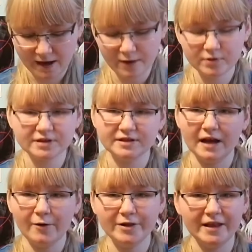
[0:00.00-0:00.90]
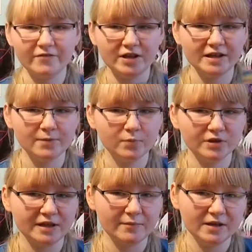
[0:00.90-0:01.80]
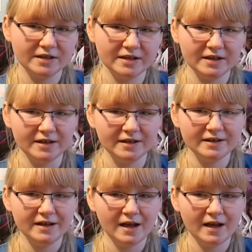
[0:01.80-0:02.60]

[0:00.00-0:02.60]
I will definitely put them in here.